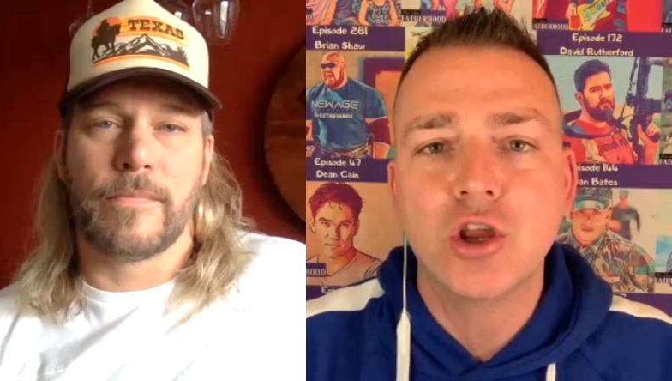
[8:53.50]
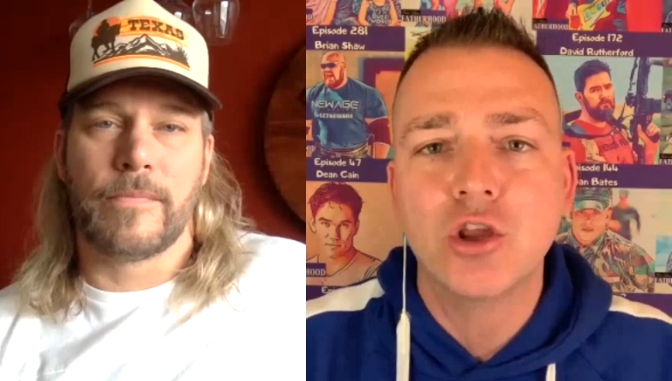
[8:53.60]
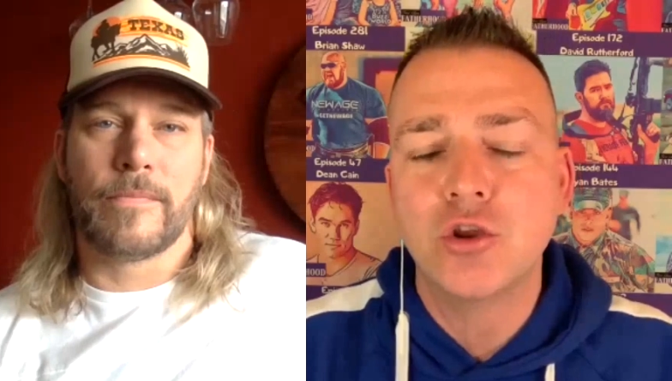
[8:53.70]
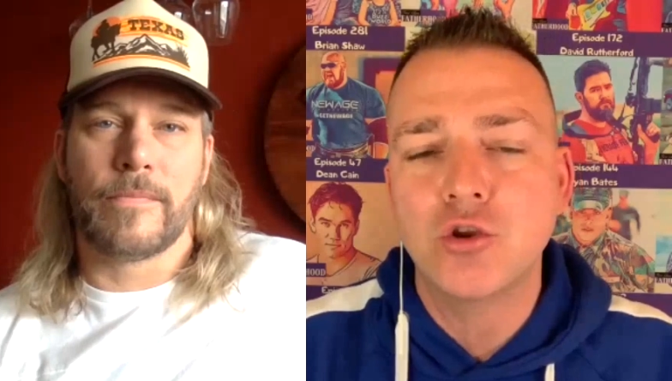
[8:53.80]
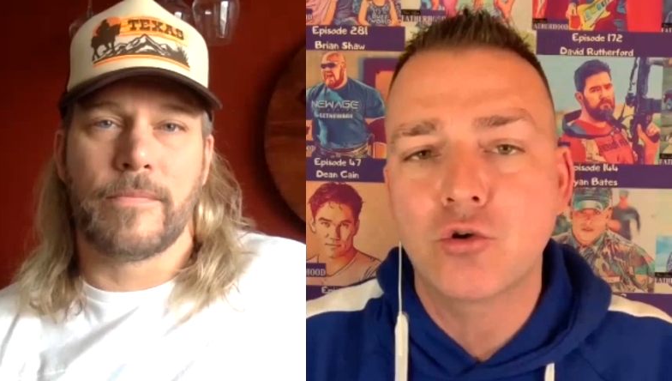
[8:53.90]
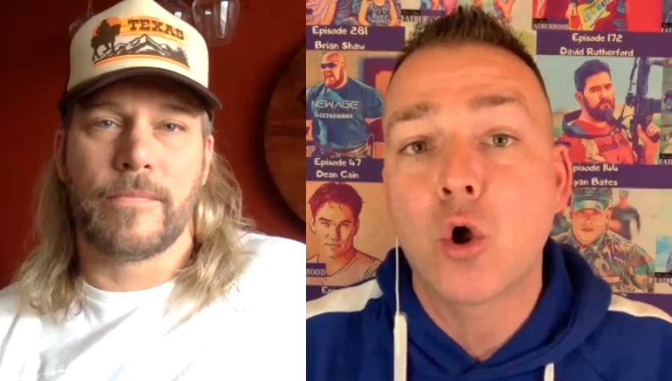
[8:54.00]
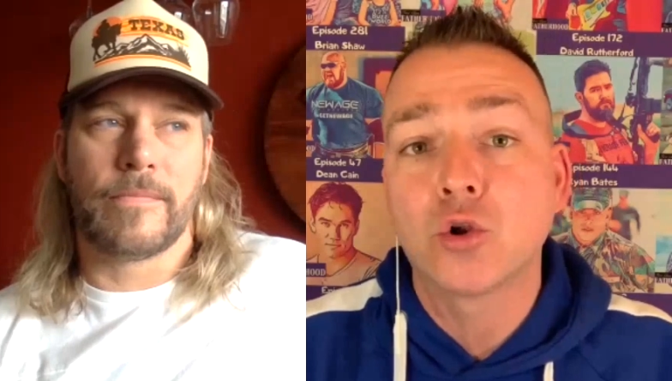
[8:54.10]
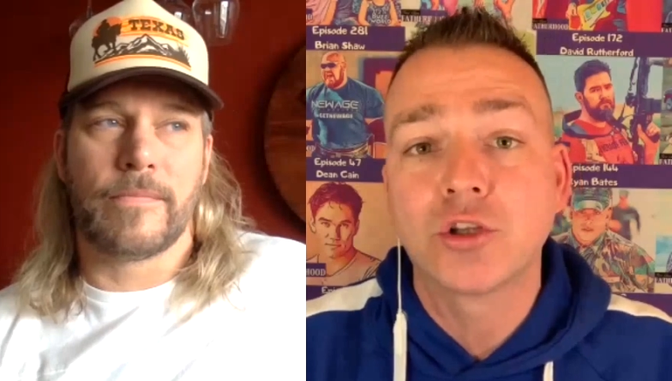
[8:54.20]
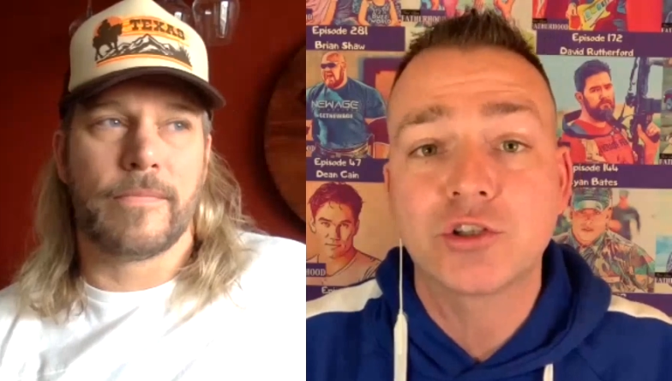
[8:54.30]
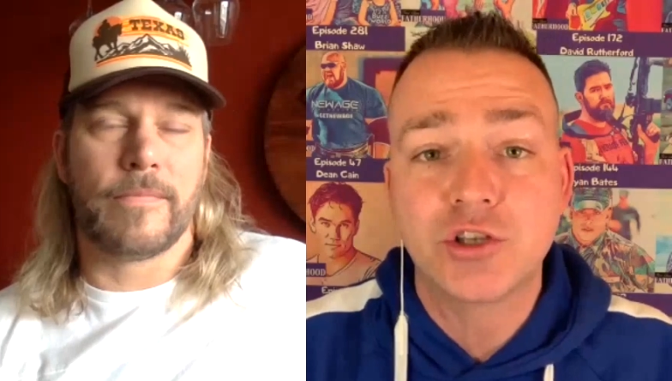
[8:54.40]
Speaker 1: your
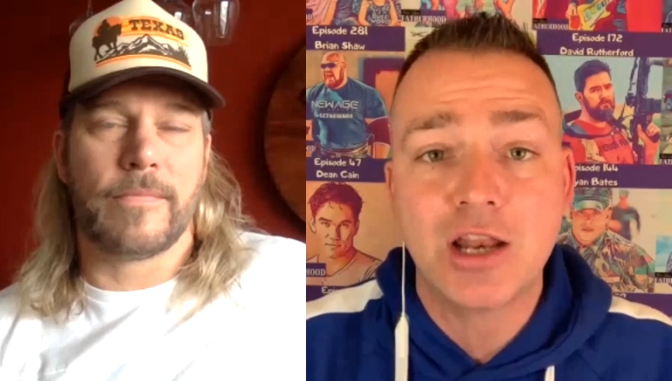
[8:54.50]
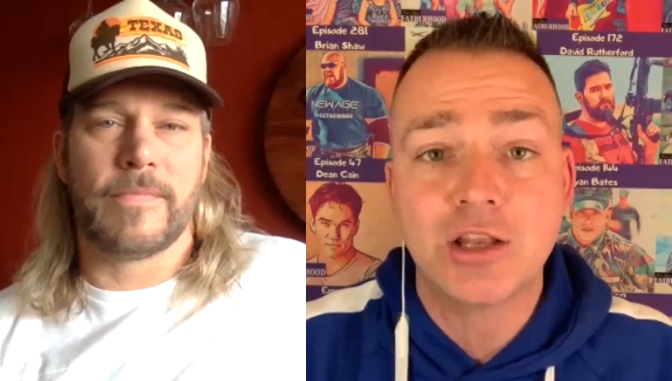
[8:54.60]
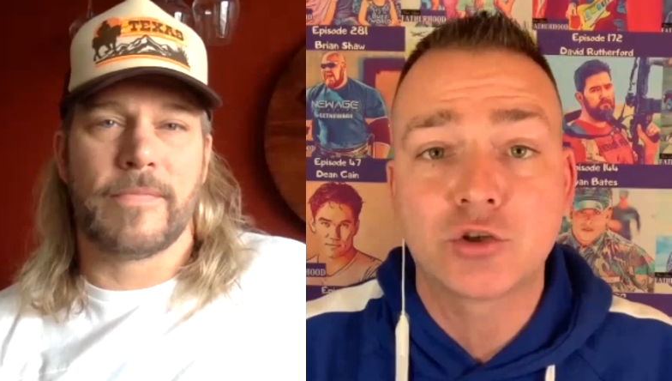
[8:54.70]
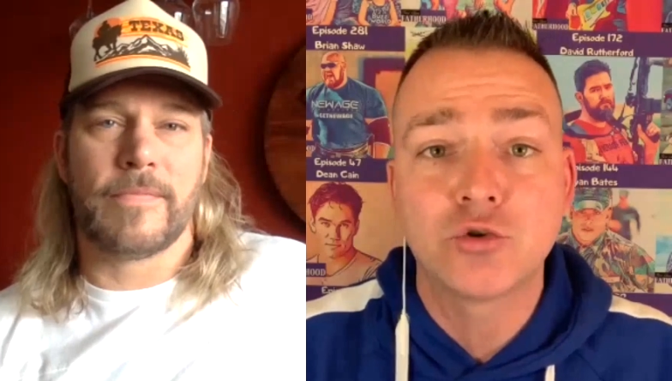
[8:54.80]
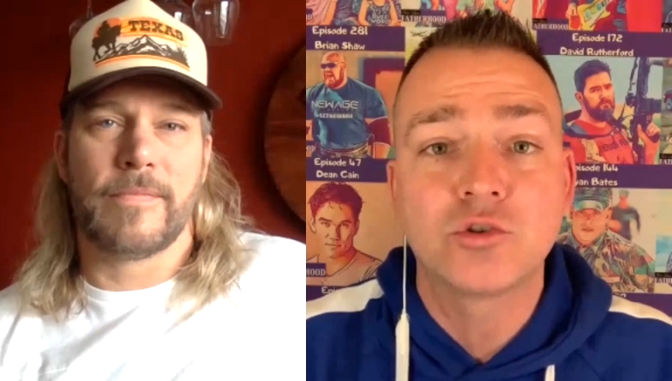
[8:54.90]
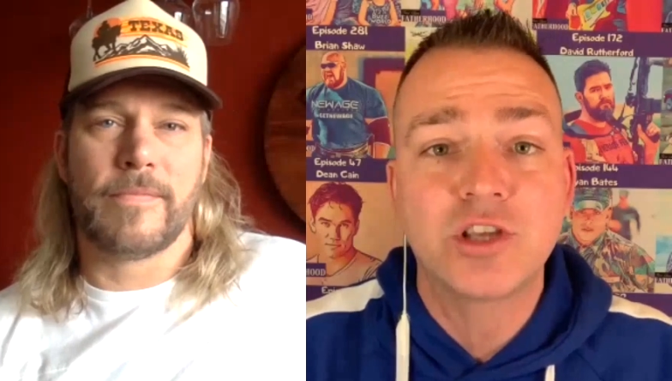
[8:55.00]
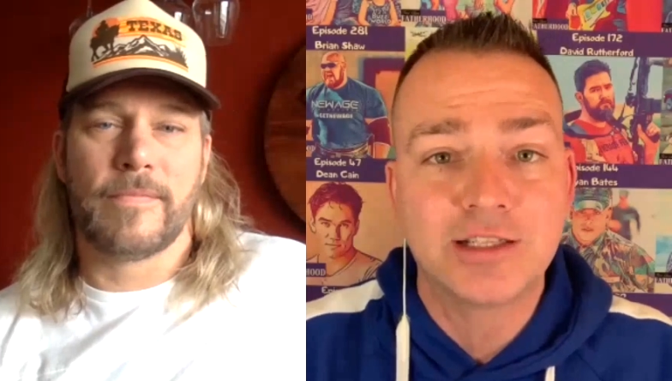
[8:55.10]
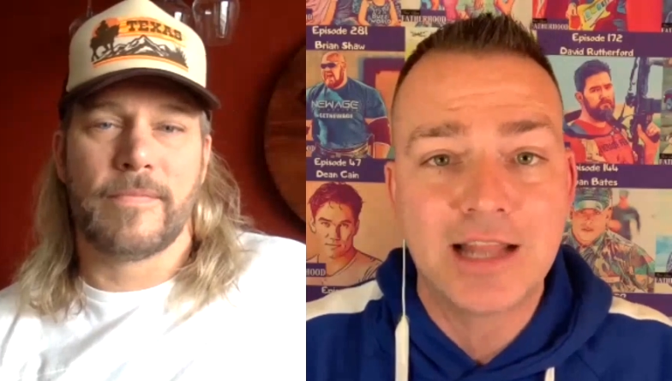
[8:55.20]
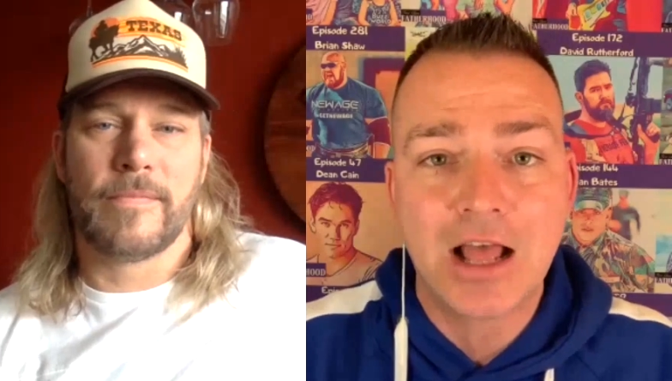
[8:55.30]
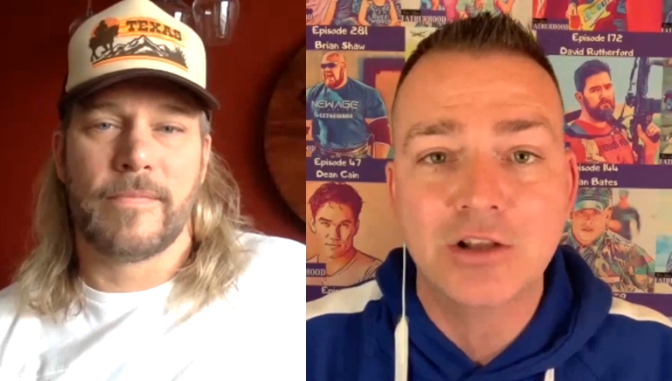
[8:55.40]
oldest yet to
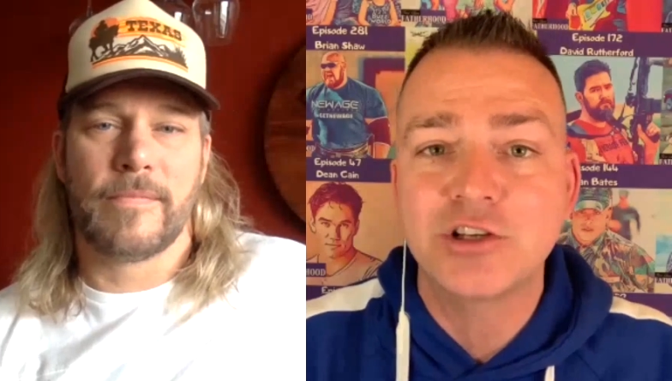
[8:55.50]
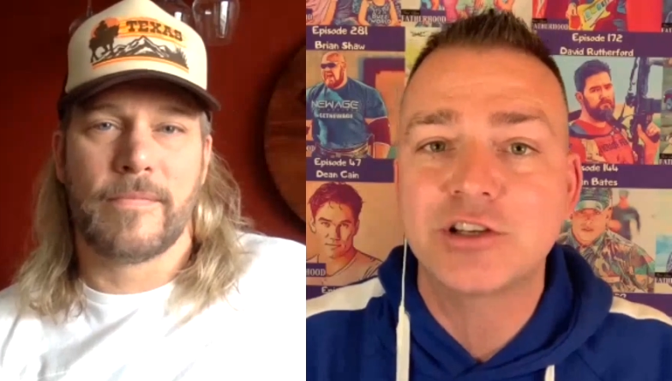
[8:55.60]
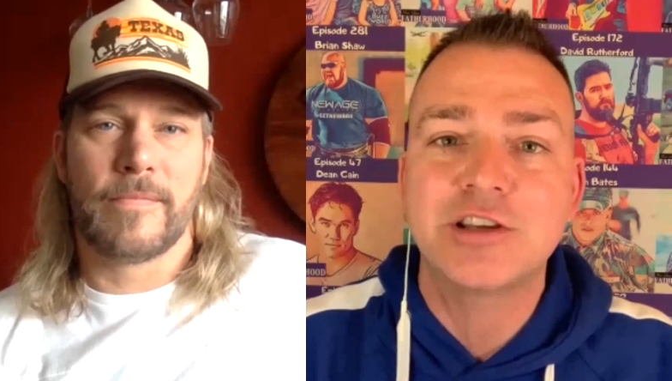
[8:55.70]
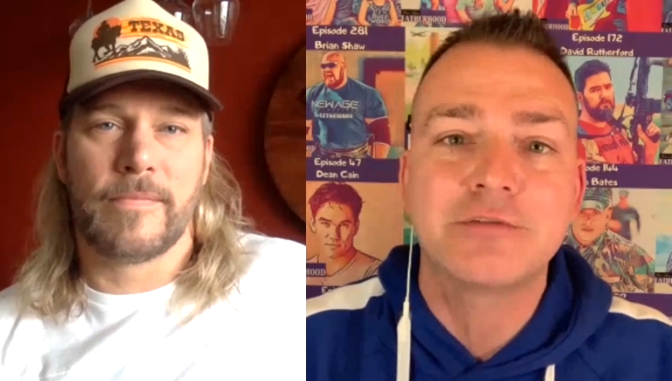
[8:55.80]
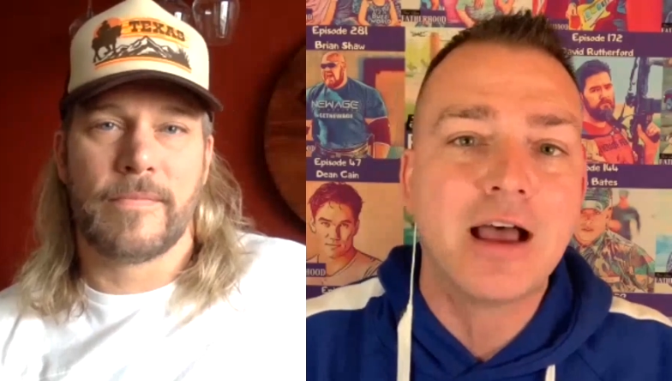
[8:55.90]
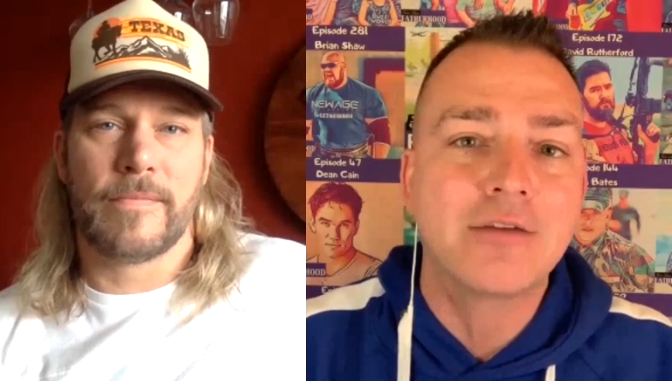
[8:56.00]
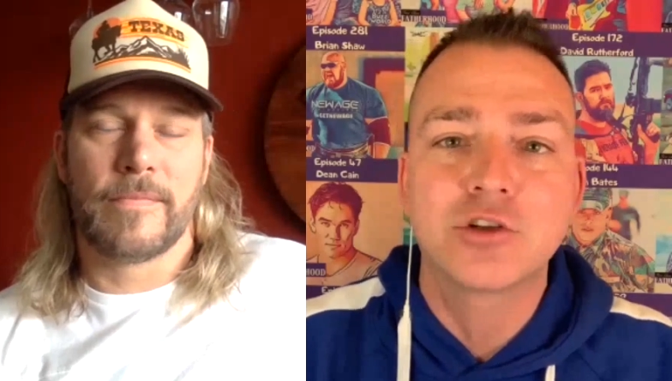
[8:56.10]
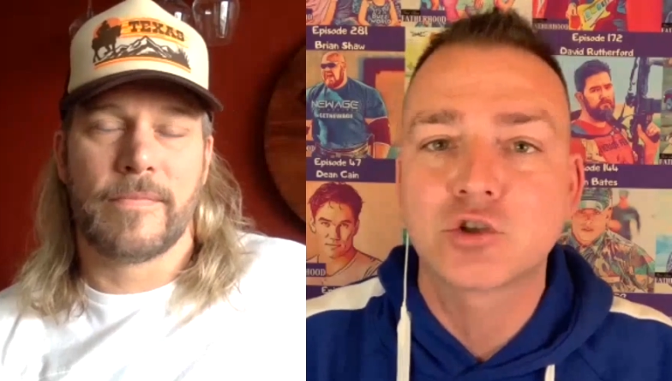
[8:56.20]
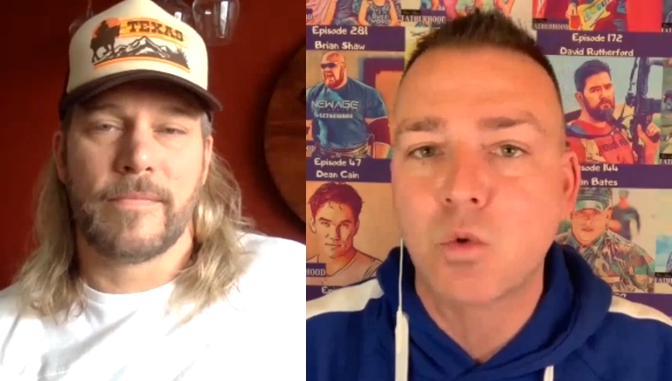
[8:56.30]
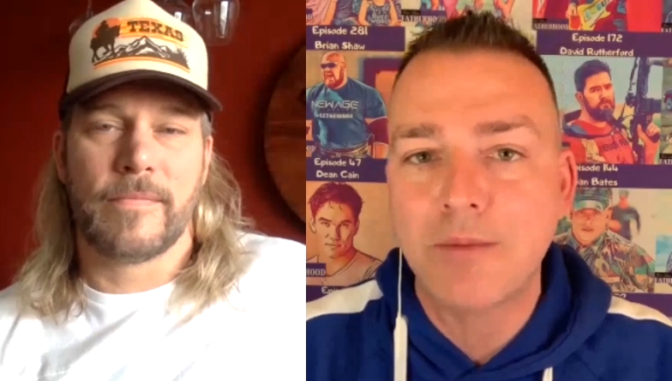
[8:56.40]
technology? Is he
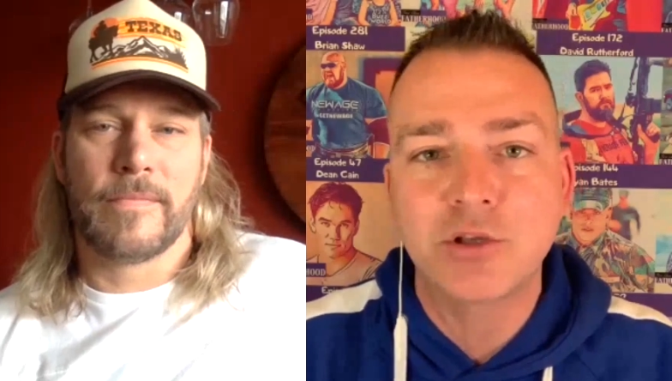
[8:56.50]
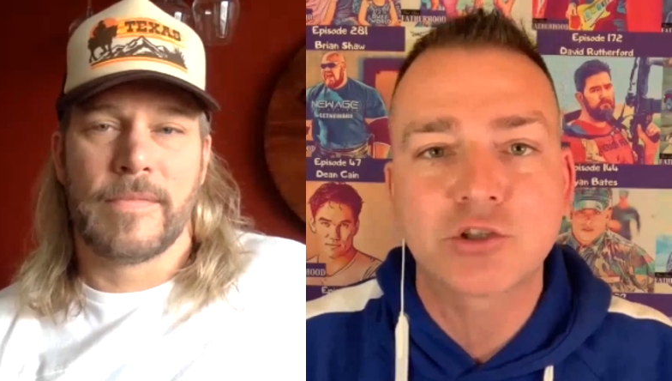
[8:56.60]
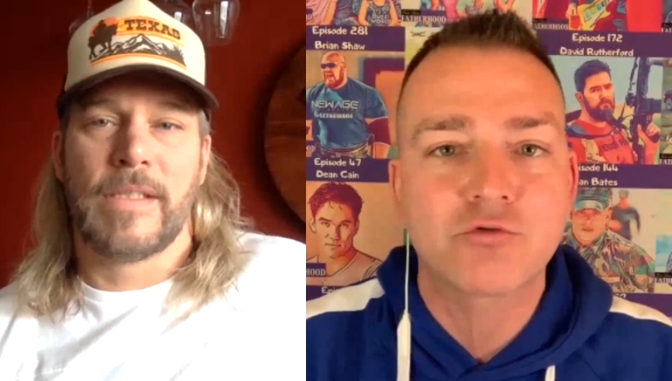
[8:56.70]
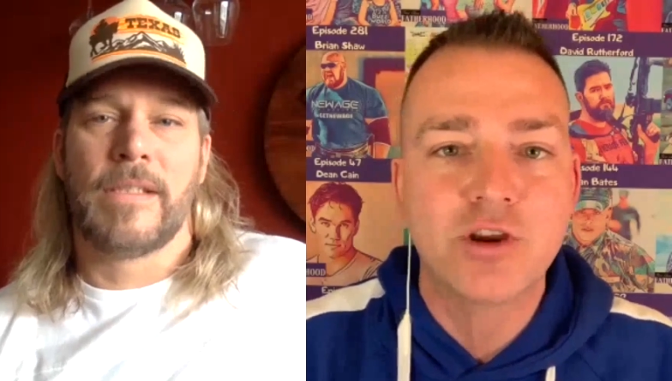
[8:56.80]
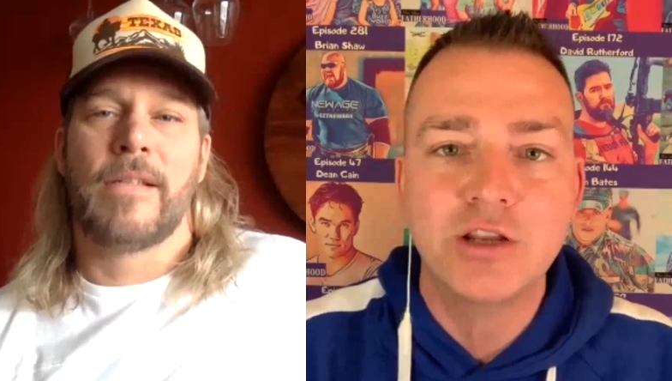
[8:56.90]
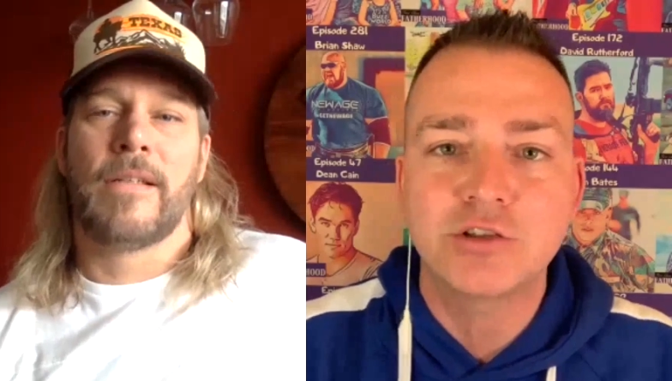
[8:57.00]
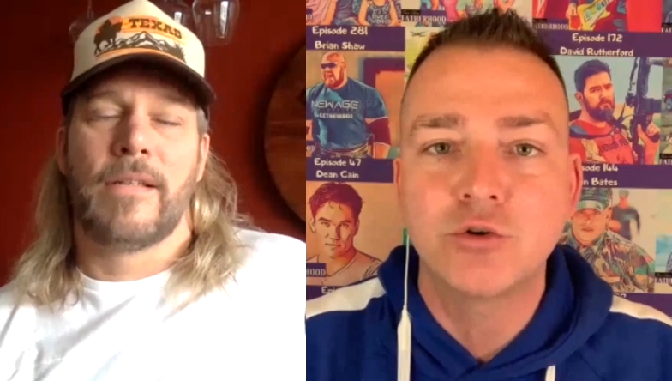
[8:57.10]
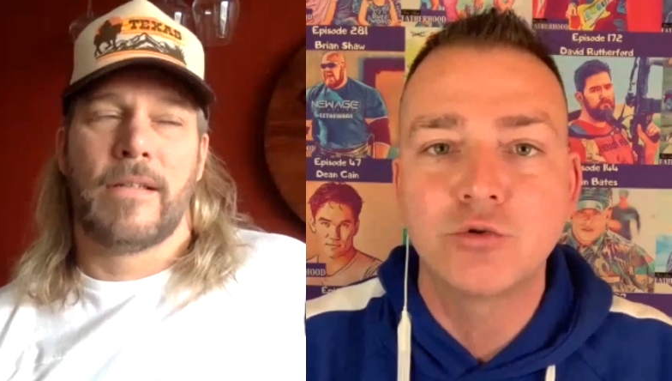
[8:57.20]
involved in swiping screens